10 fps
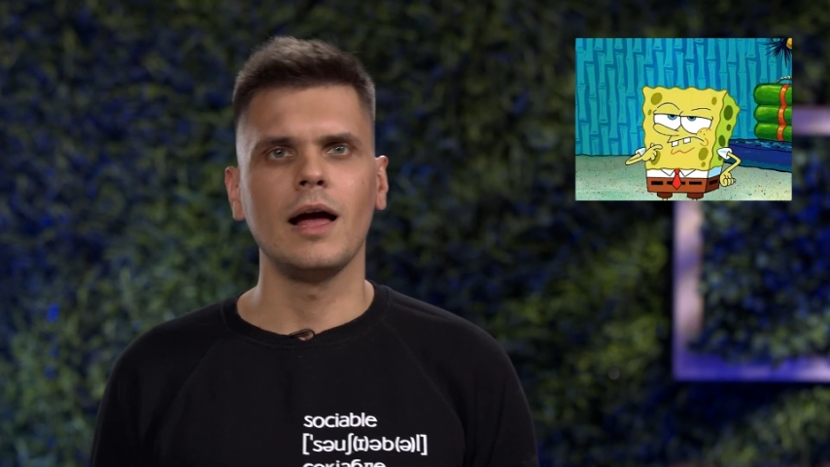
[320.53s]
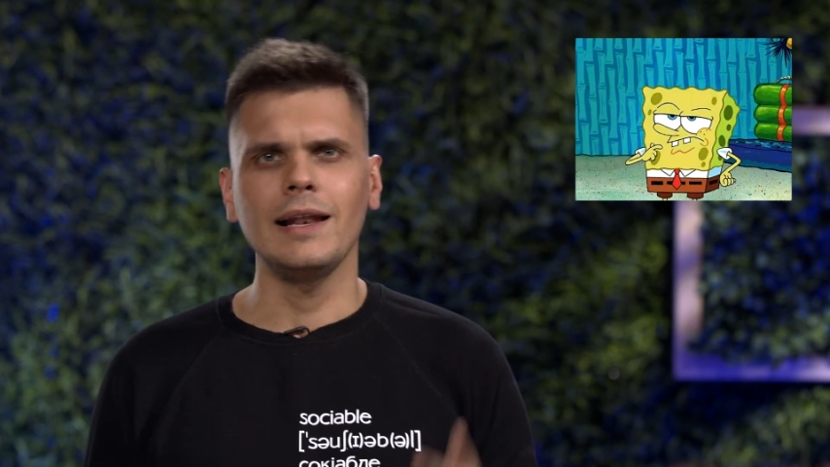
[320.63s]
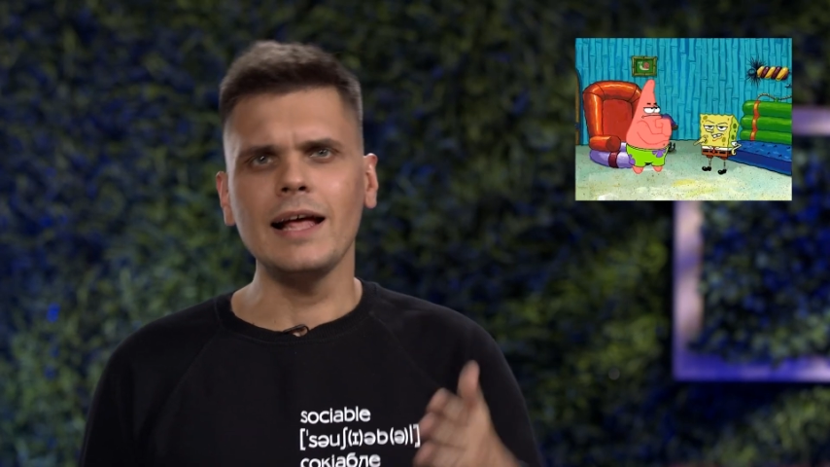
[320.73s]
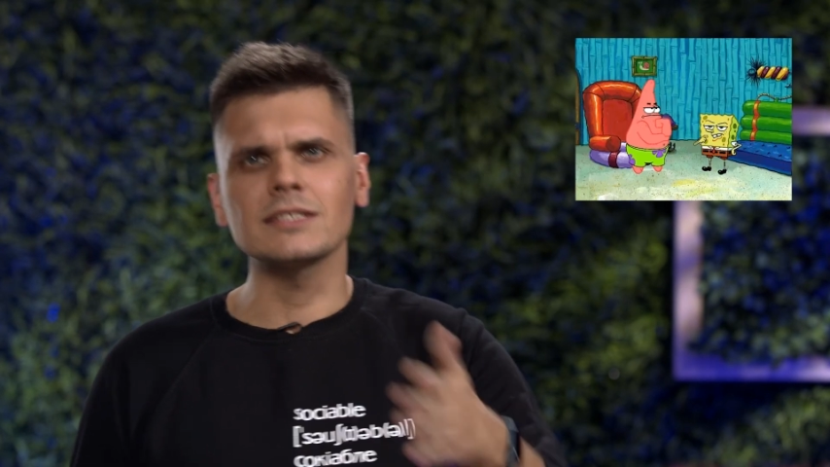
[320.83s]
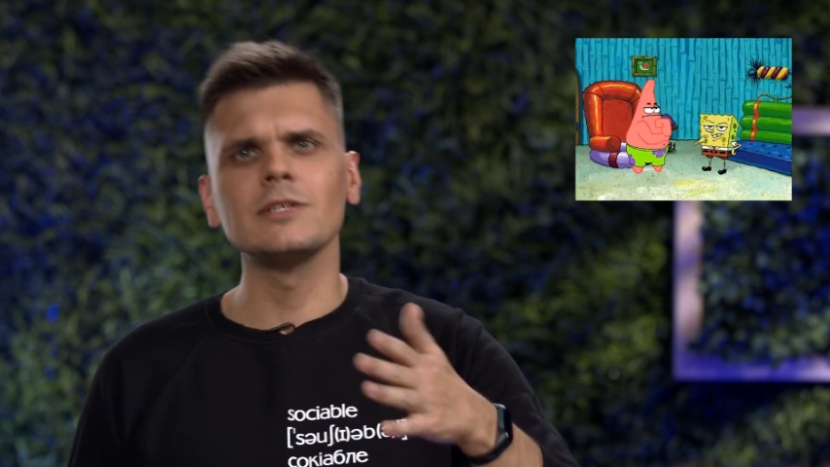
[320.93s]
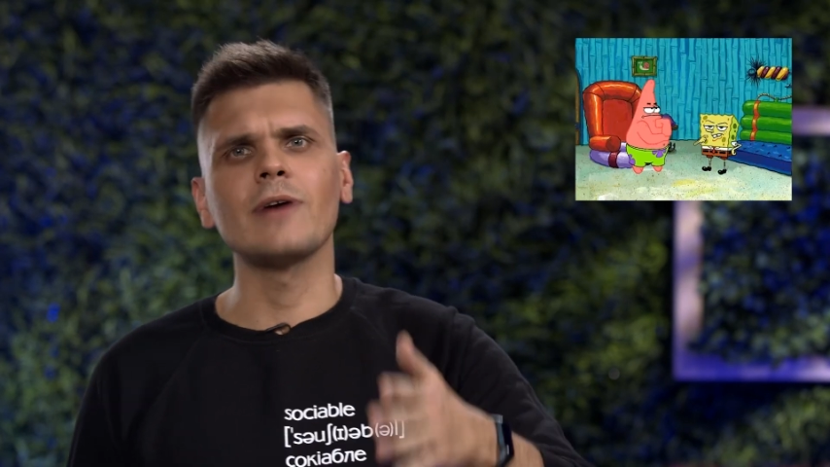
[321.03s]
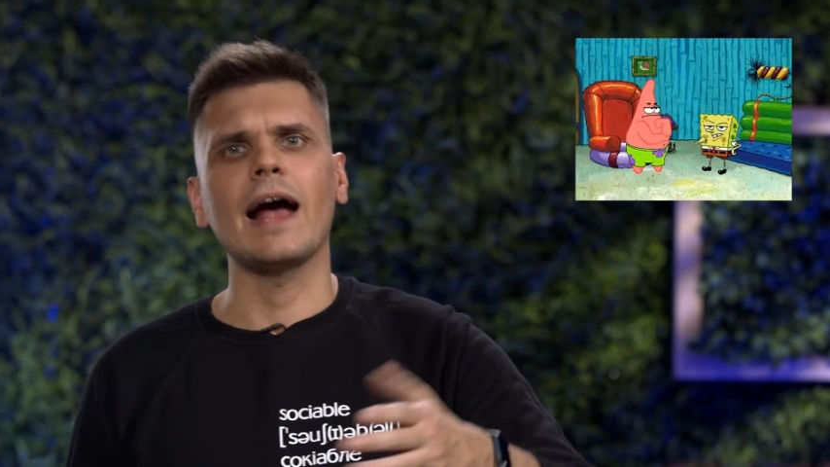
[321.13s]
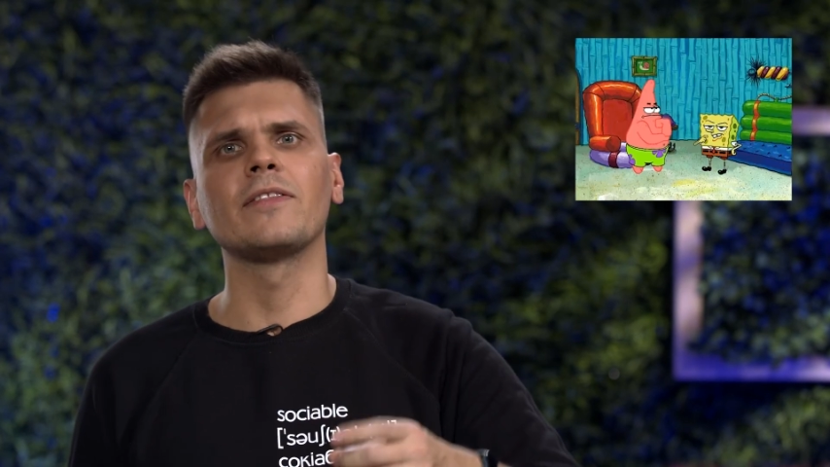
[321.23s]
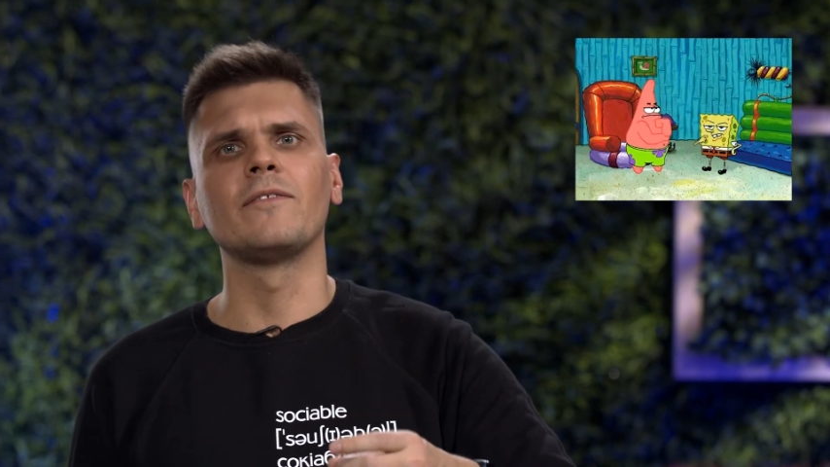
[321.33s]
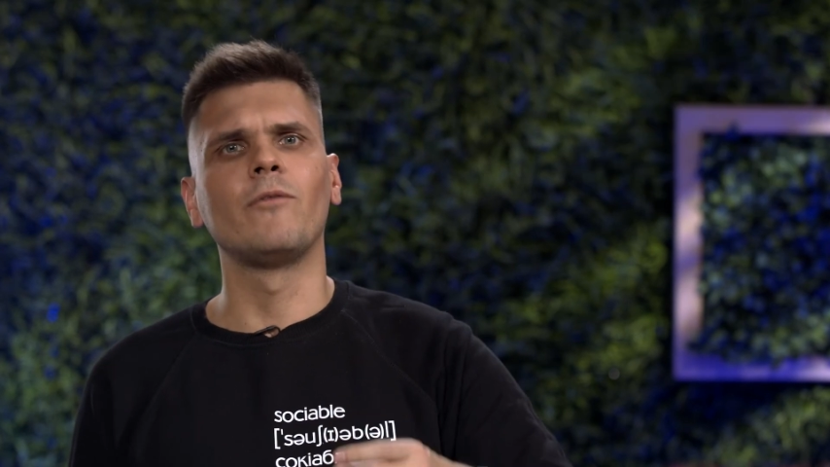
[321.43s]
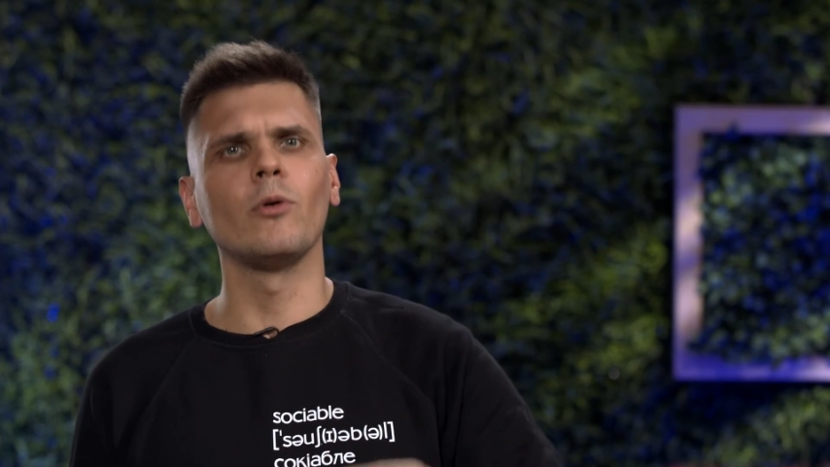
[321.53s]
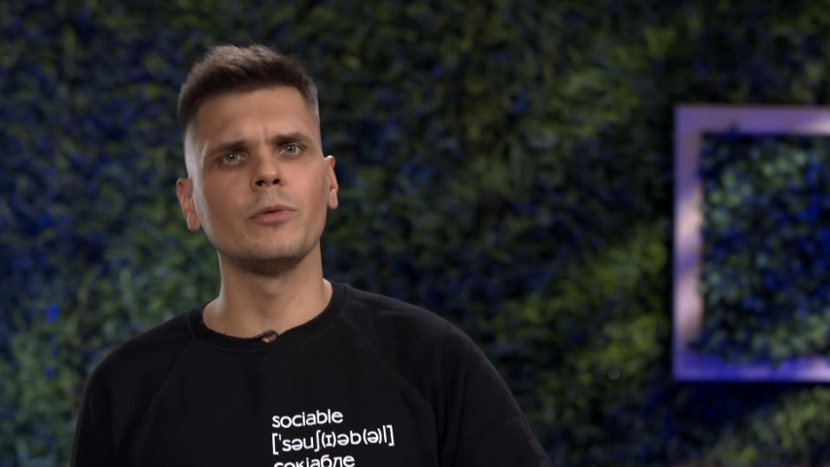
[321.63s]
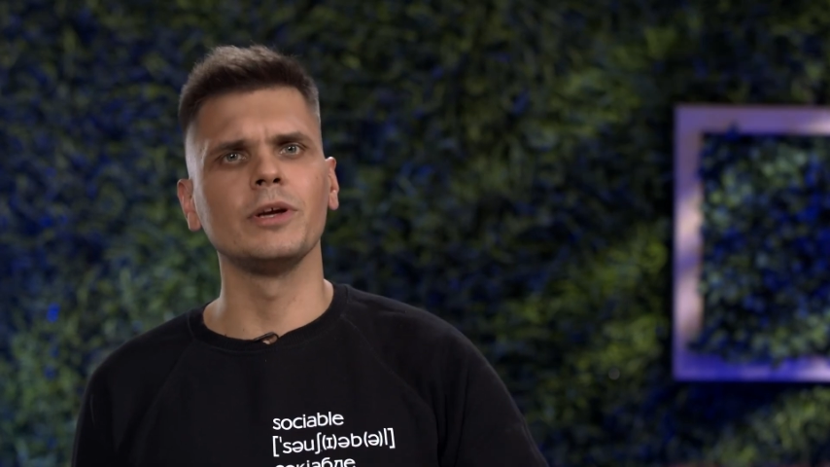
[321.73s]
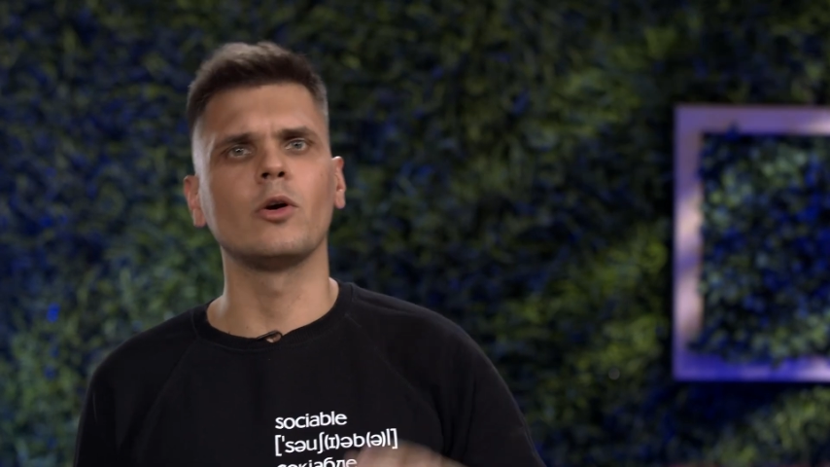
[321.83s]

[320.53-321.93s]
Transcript: Let's look at the following